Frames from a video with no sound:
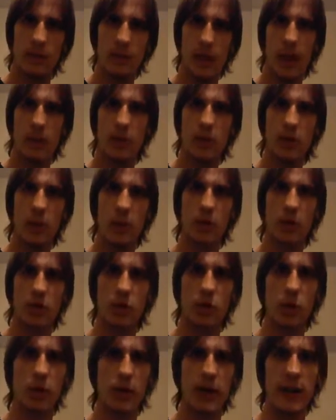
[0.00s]
it's time you
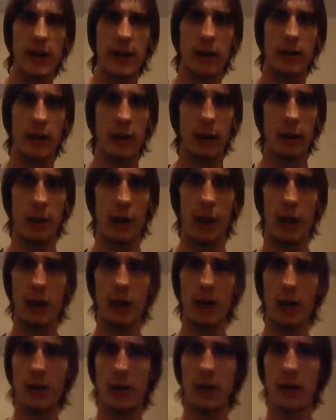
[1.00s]
started treating it like
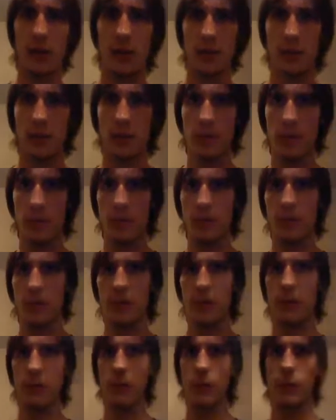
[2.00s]
one
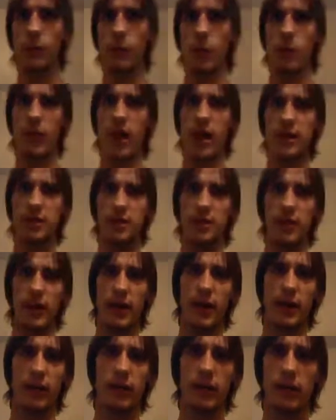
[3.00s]
grown-ass
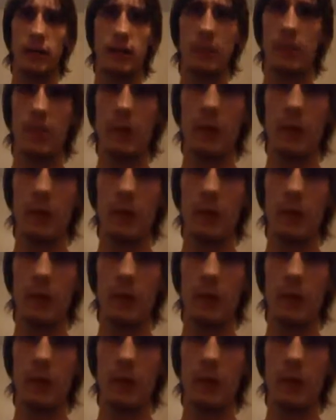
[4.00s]
man